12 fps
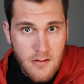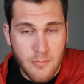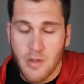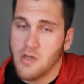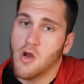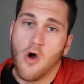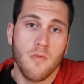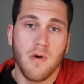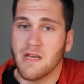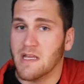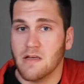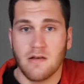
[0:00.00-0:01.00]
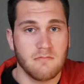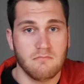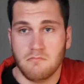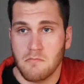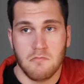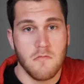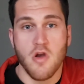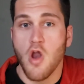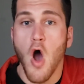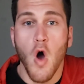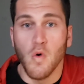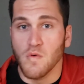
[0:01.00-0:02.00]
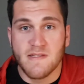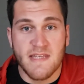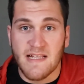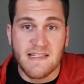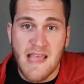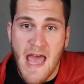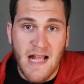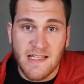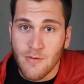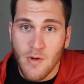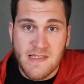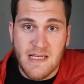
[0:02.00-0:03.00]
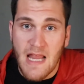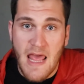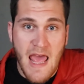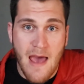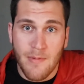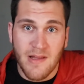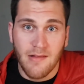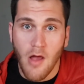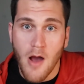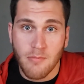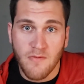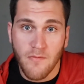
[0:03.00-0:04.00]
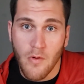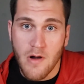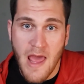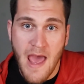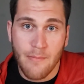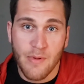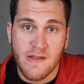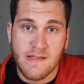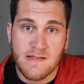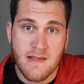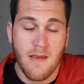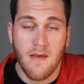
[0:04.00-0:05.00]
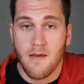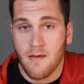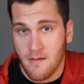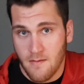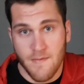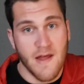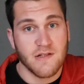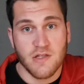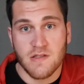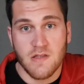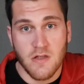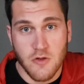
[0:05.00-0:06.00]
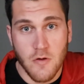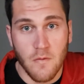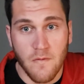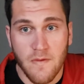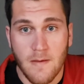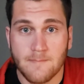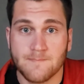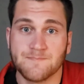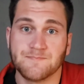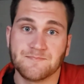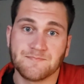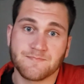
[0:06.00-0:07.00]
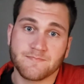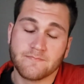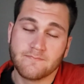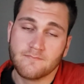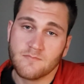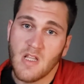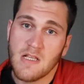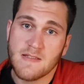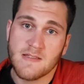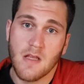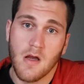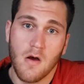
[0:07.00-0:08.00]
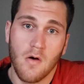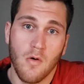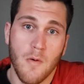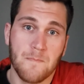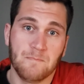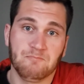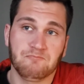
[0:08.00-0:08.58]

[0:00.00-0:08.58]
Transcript: but nobody knows exactly what's going to happen long before it happens. And that's just the truth. So